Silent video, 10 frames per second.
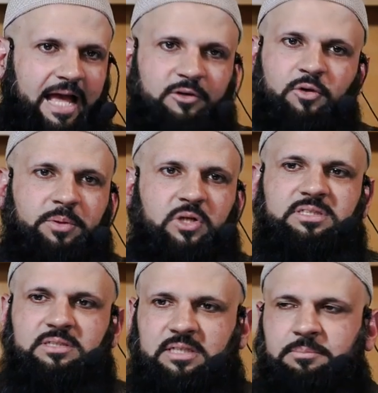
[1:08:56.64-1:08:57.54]
You know,
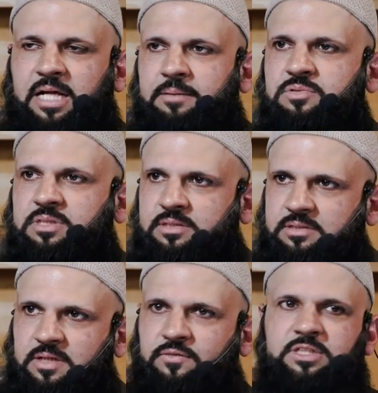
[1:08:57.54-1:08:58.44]
because sometimes
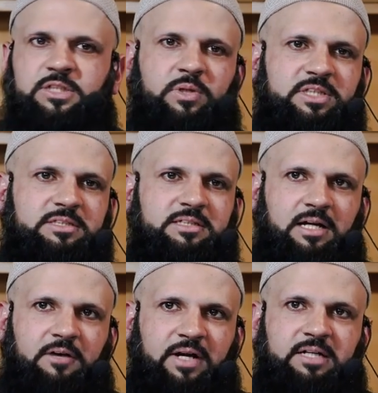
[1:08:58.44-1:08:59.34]
different situations
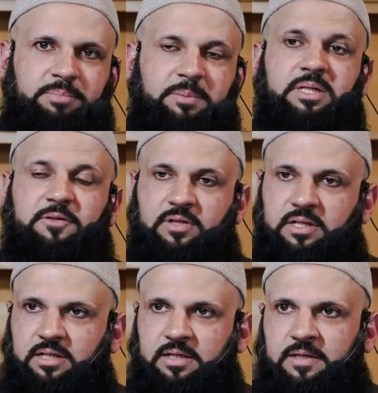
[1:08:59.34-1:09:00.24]
affect people
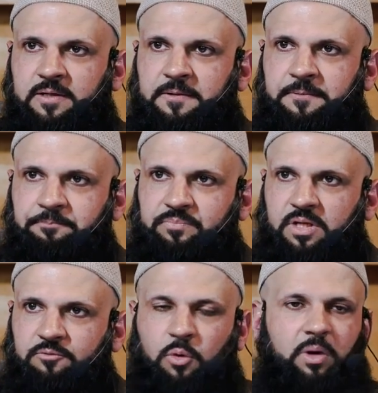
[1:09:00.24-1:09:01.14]
differently.
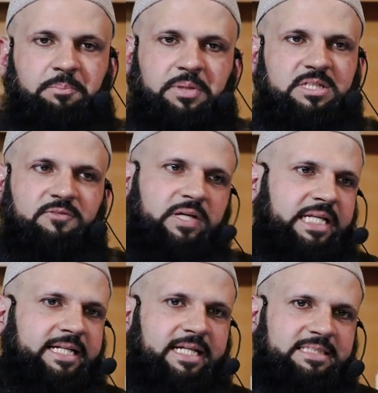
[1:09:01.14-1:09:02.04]
For one person, failing an